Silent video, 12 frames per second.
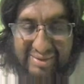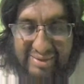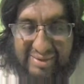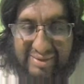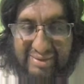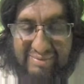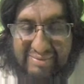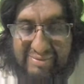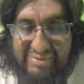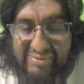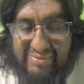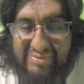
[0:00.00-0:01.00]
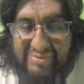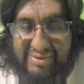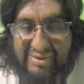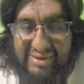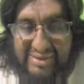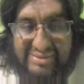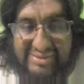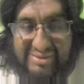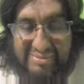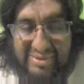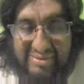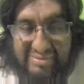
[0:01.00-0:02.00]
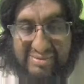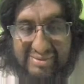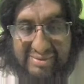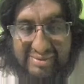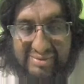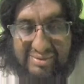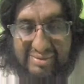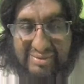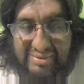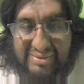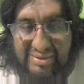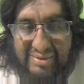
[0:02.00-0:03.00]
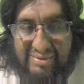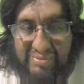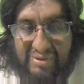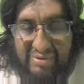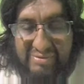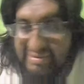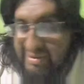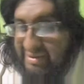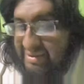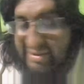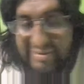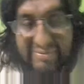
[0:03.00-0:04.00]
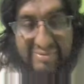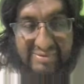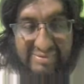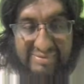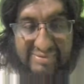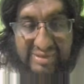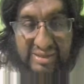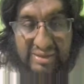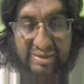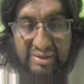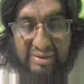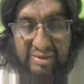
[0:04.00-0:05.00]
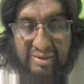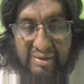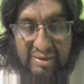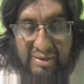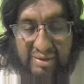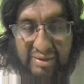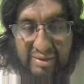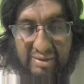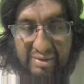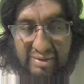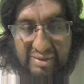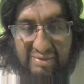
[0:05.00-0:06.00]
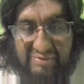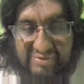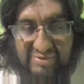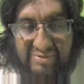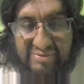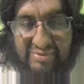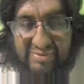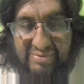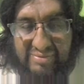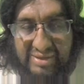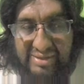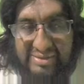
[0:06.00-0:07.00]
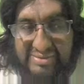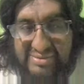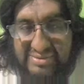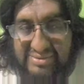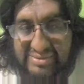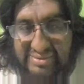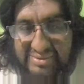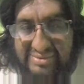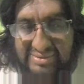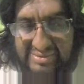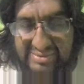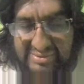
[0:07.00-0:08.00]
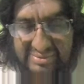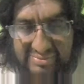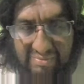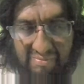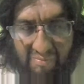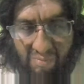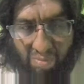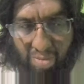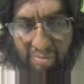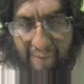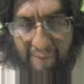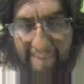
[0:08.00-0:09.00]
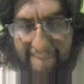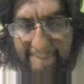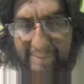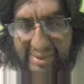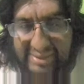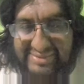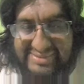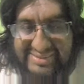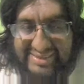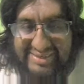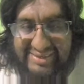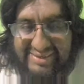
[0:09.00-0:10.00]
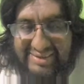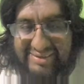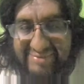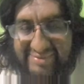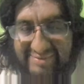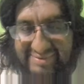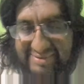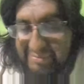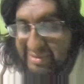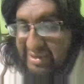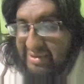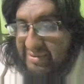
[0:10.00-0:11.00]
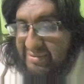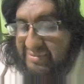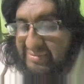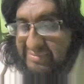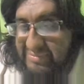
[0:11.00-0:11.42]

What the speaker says: get too crazy about blocks and keywords. If true, do else. But let's say the if is a macro.